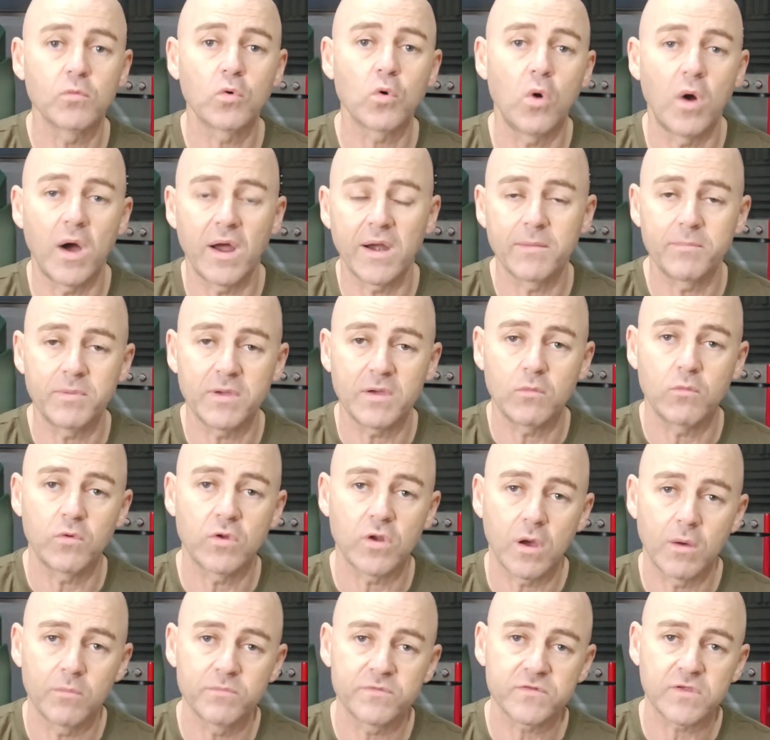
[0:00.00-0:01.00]
quite a bit when
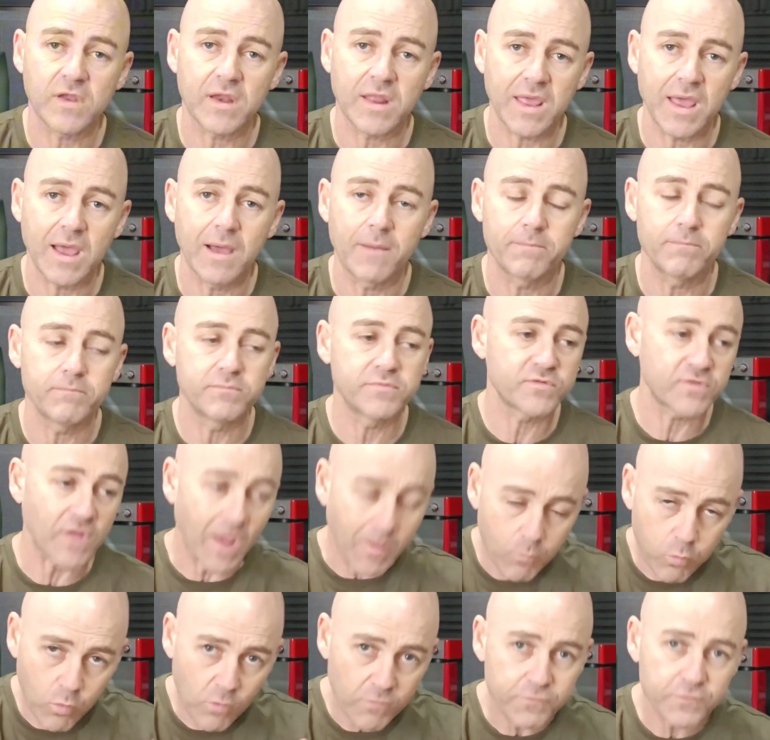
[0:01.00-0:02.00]
I'm setting up
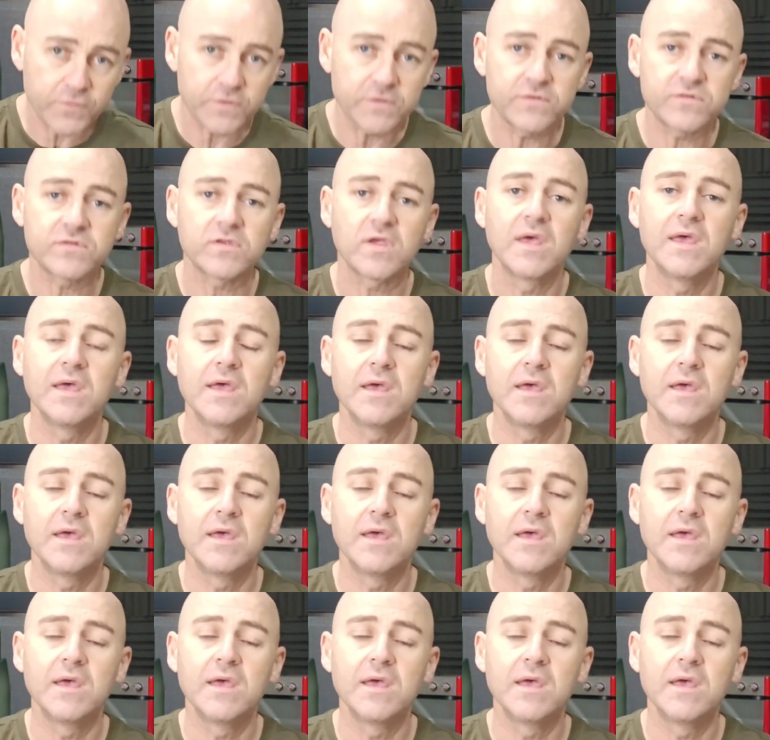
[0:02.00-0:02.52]
subwoofers